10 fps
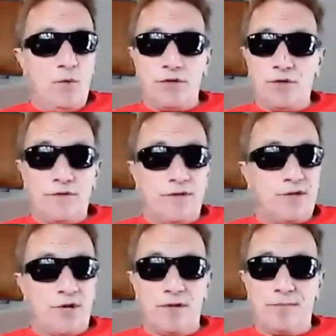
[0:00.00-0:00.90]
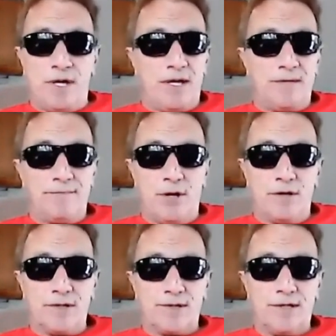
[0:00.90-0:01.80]
when you're in jail behind
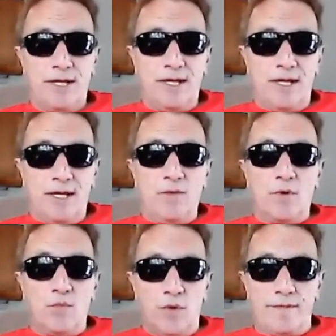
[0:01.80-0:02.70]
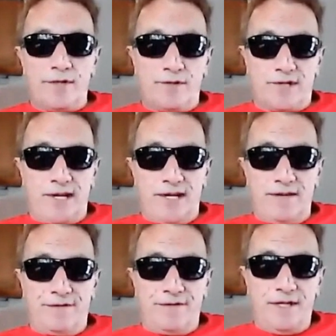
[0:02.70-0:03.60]
bars, where women are
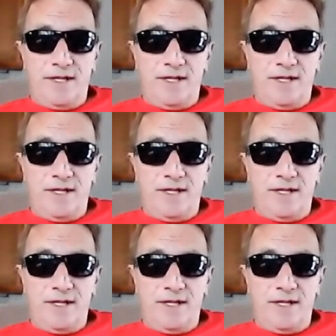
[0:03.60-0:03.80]
safe,